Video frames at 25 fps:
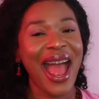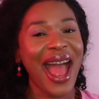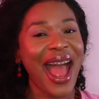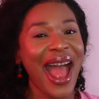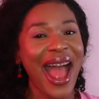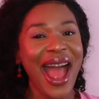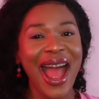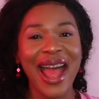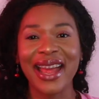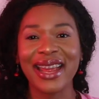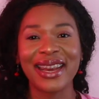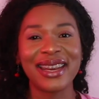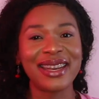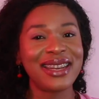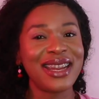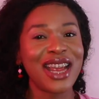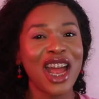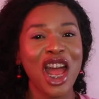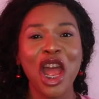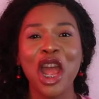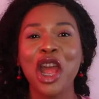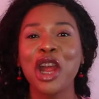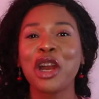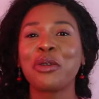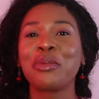and
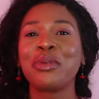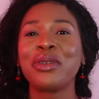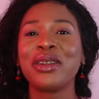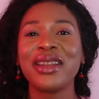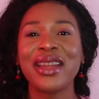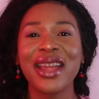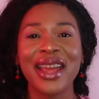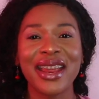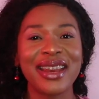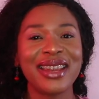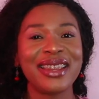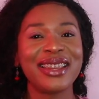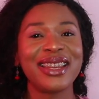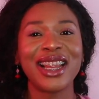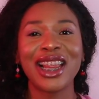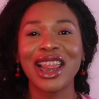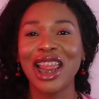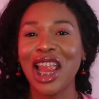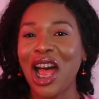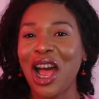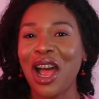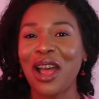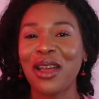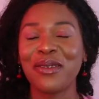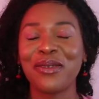creating the
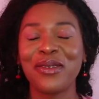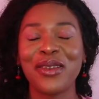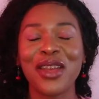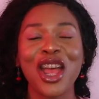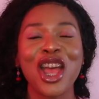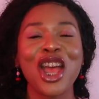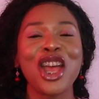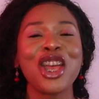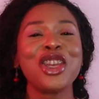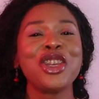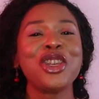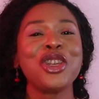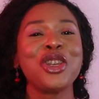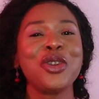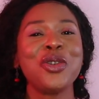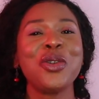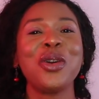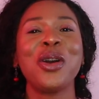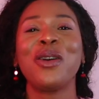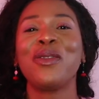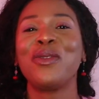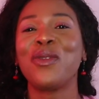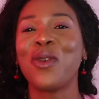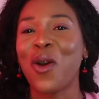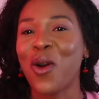life you
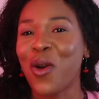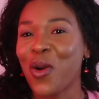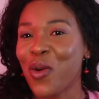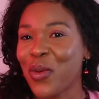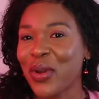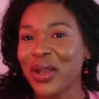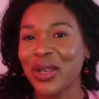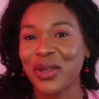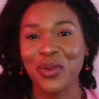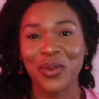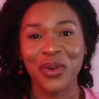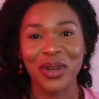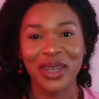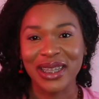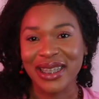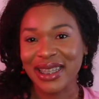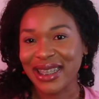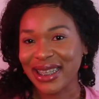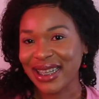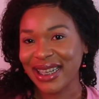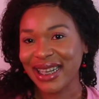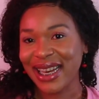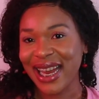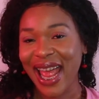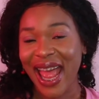have always
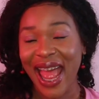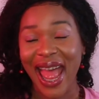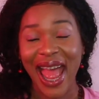wanted.